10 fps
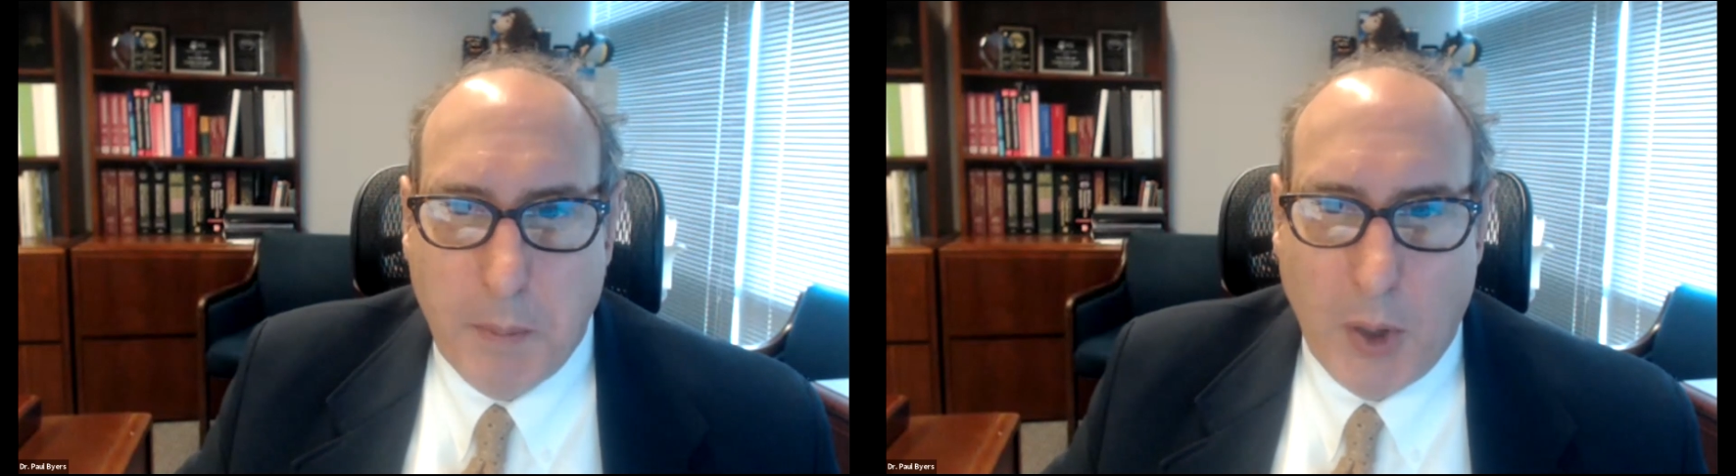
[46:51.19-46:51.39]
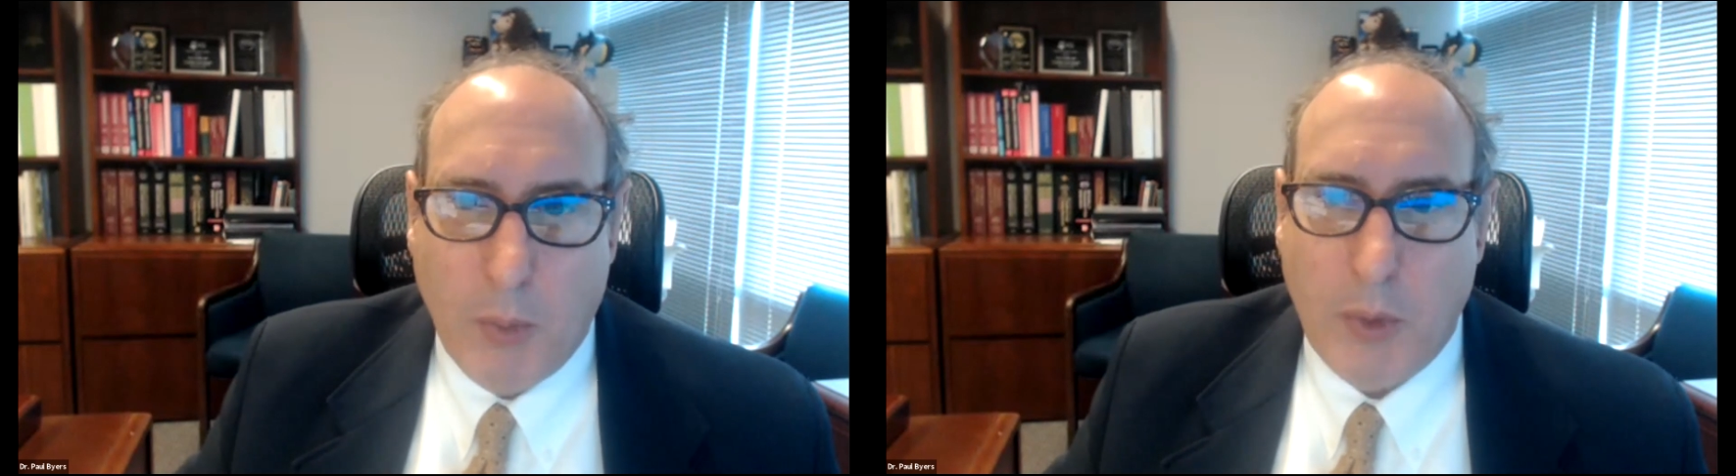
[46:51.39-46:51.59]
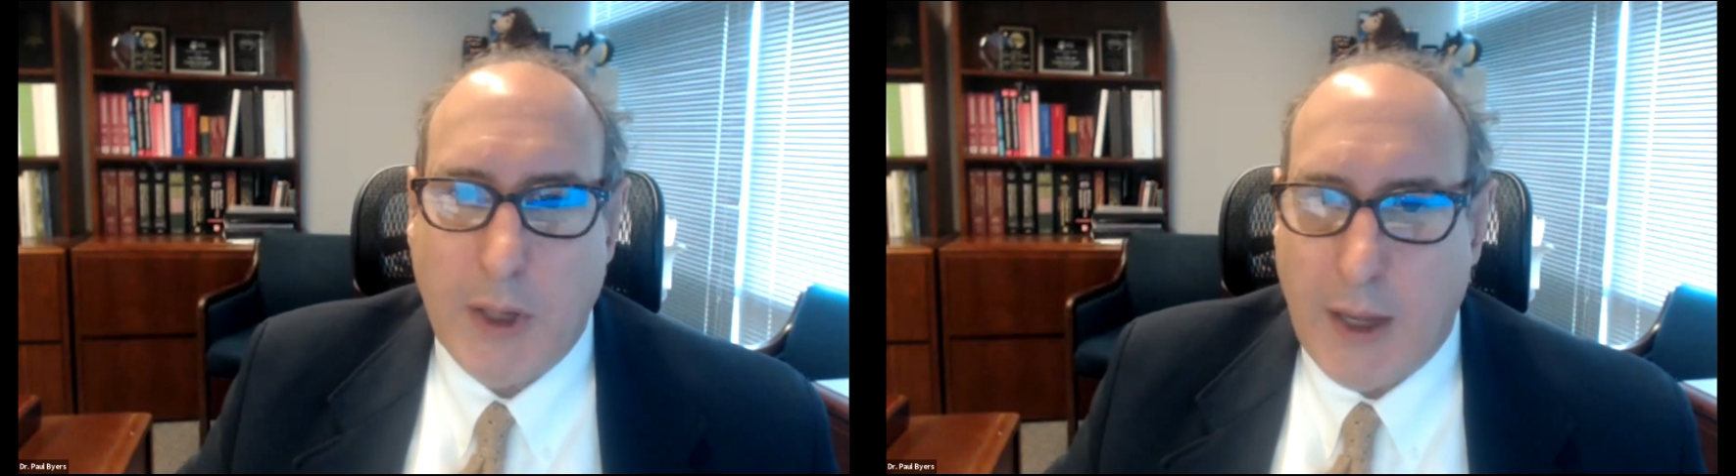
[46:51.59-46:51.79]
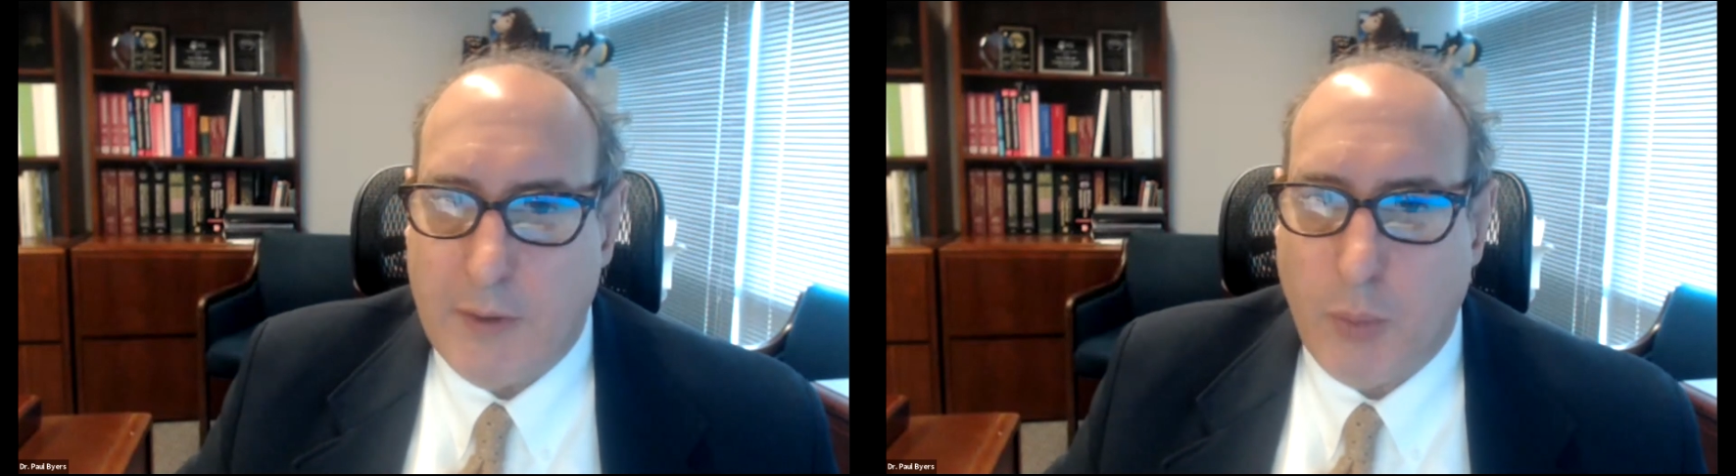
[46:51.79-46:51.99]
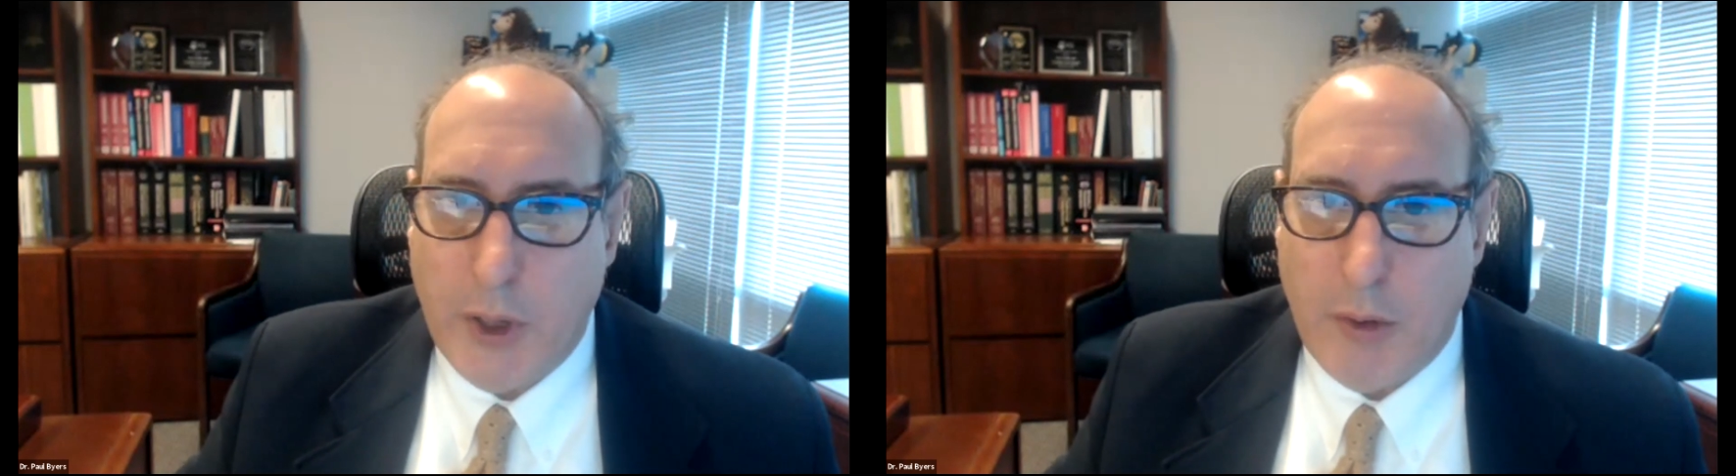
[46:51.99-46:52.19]
But
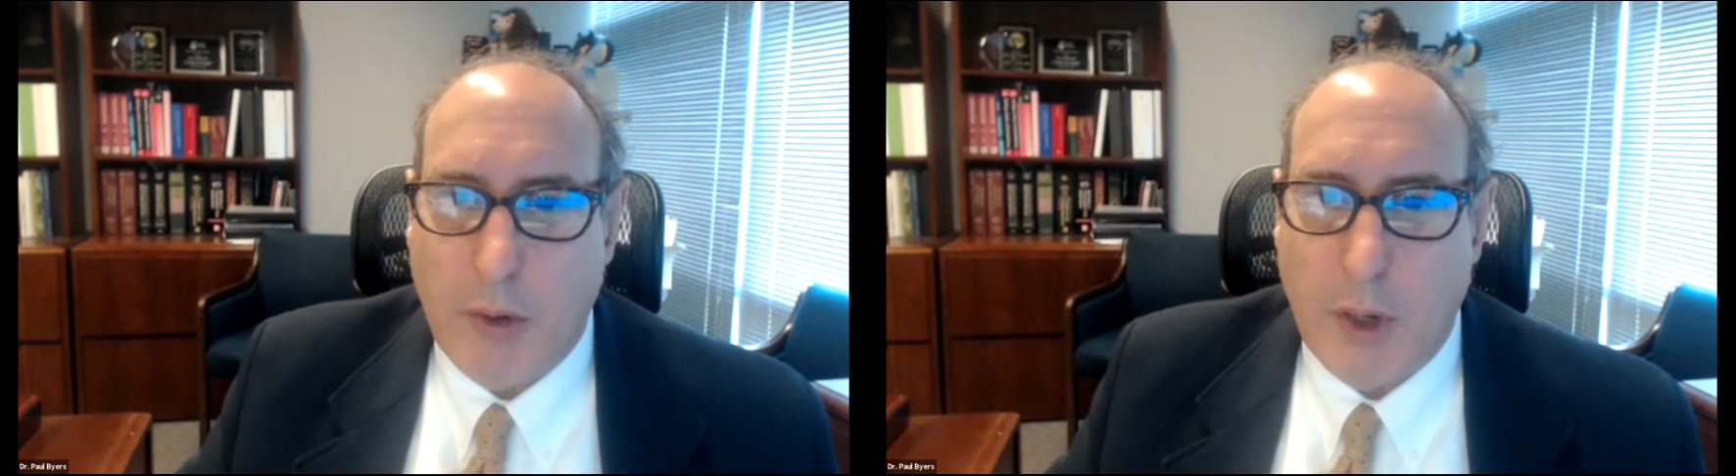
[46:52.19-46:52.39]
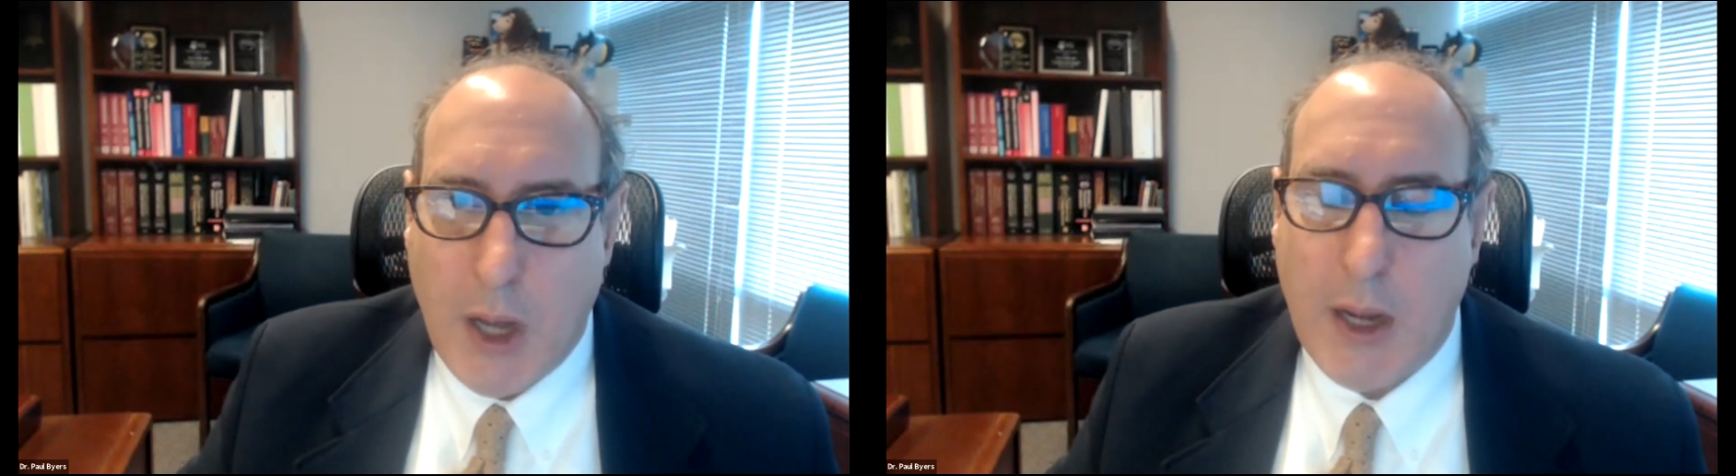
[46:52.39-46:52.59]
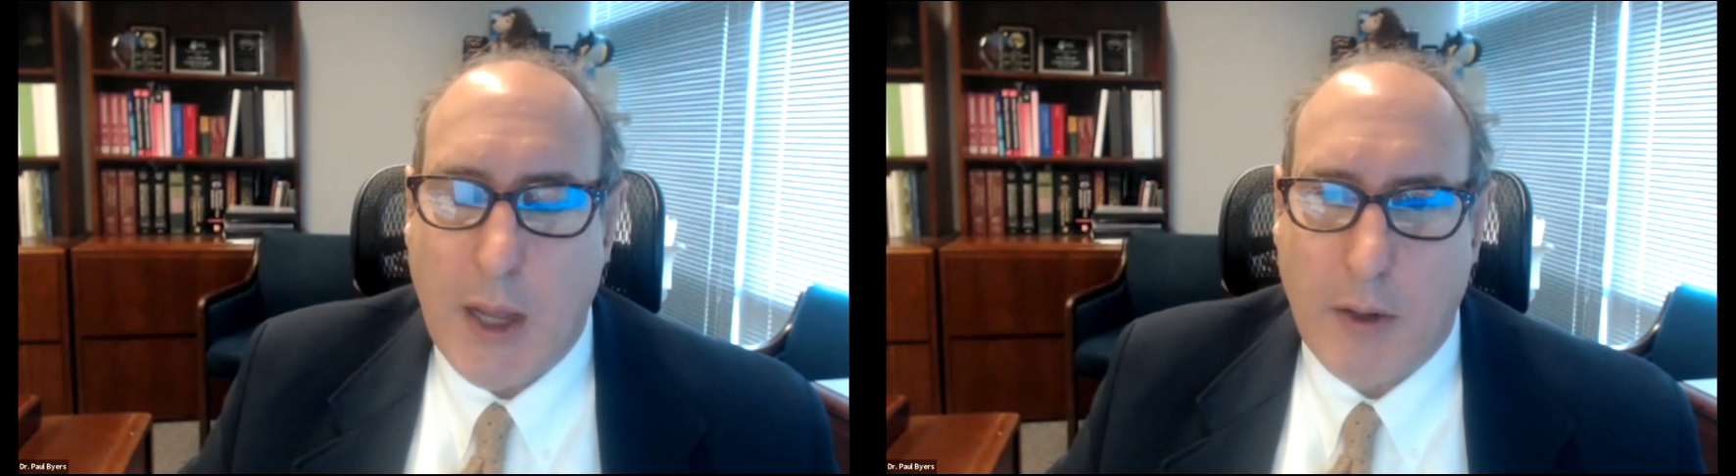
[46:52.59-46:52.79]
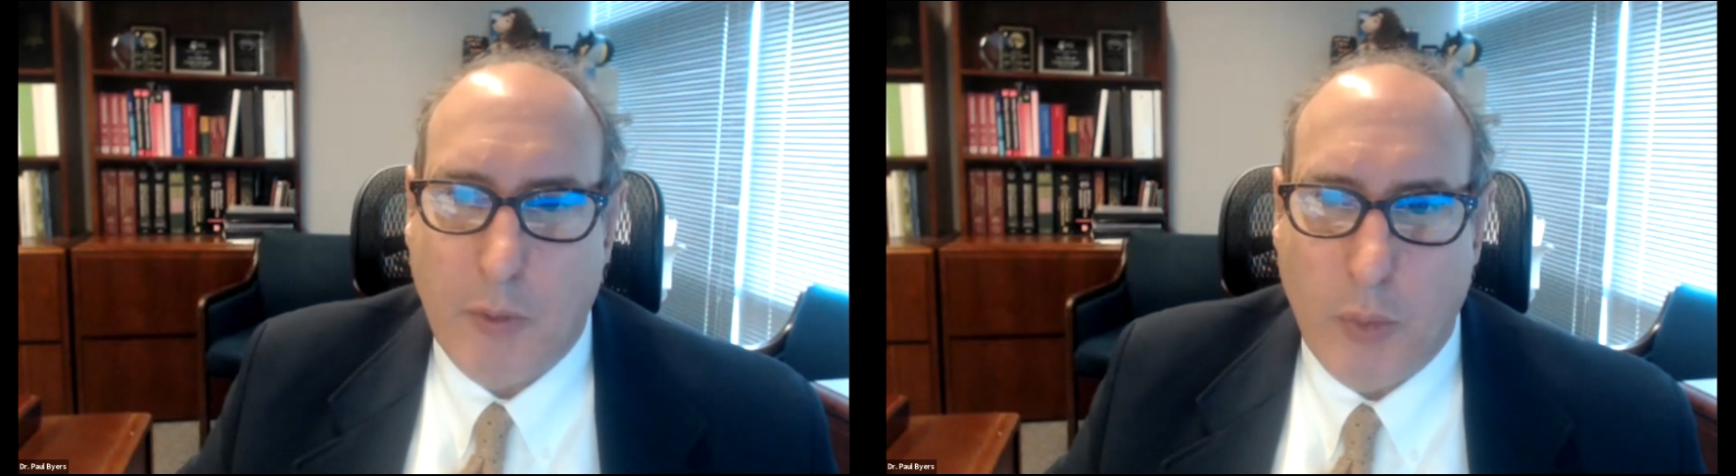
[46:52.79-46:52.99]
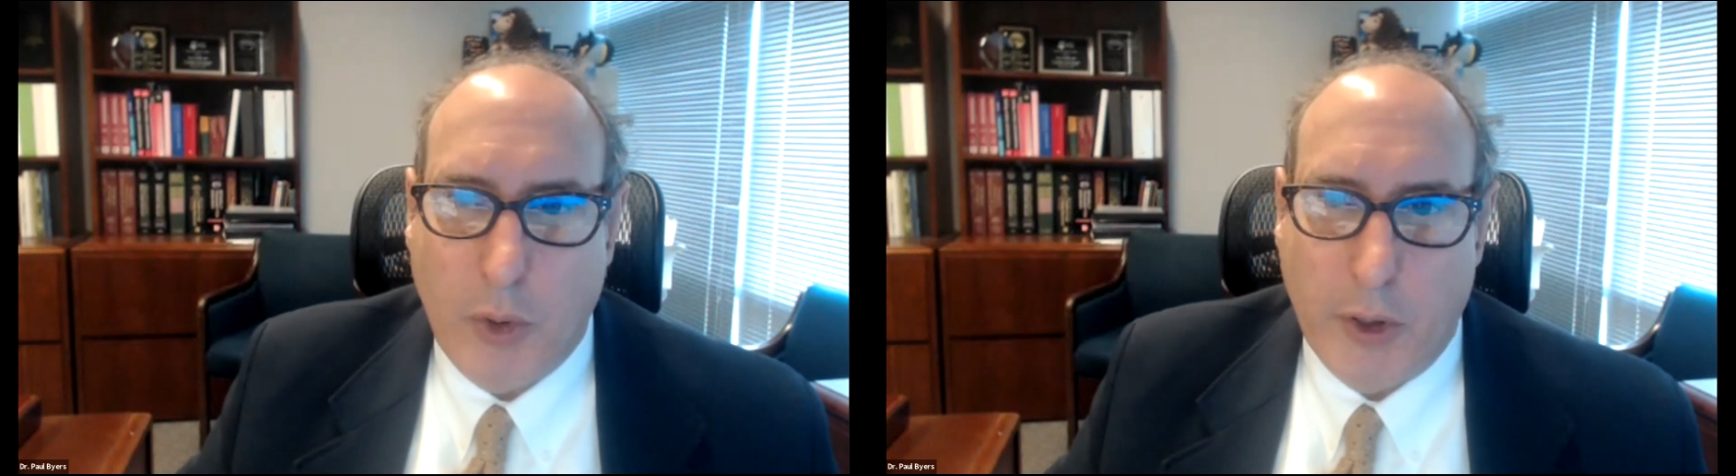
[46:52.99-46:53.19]
guys, we are not out
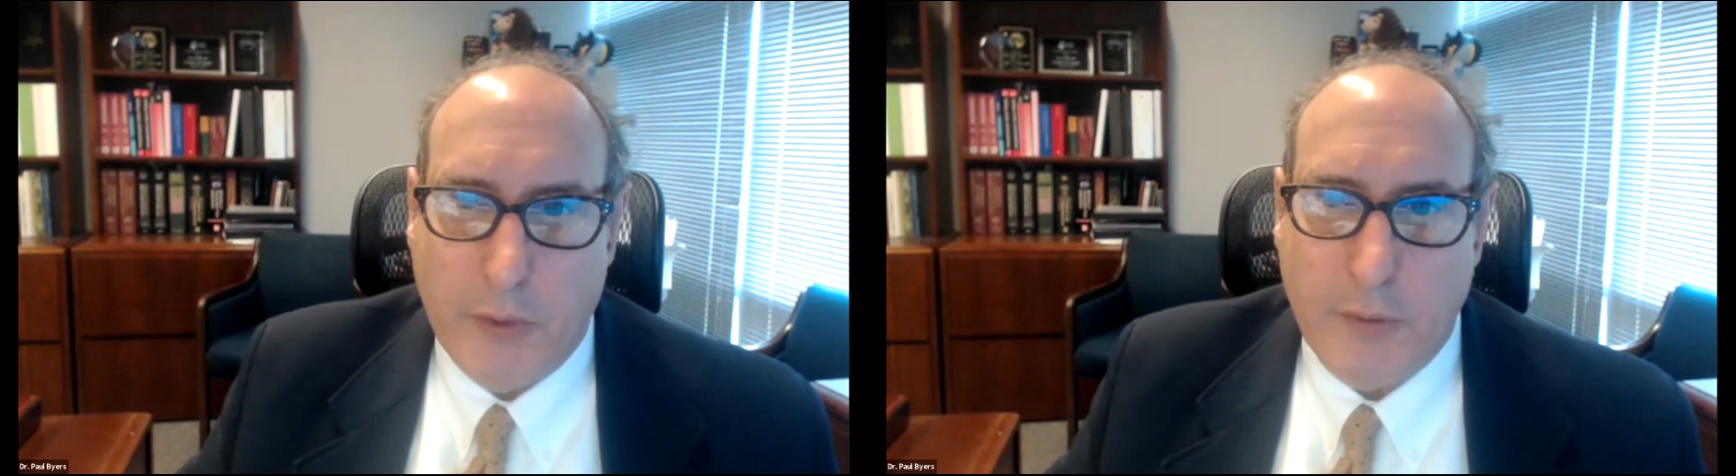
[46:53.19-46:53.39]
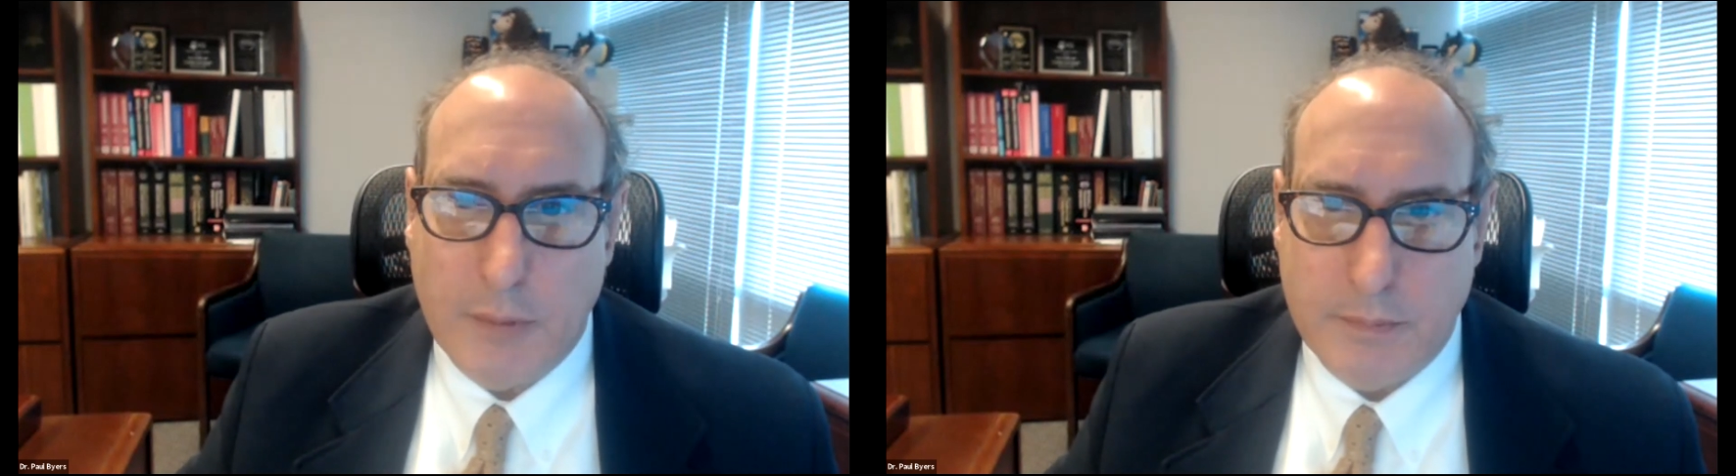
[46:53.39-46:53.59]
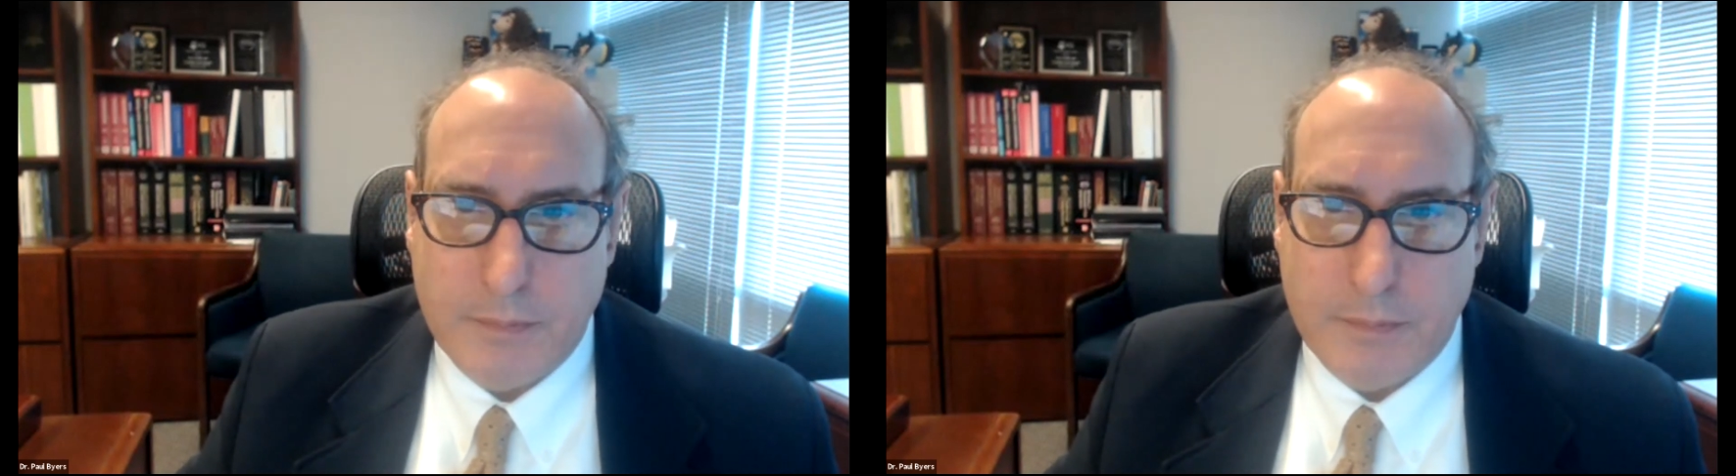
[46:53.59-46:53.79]
of the woods.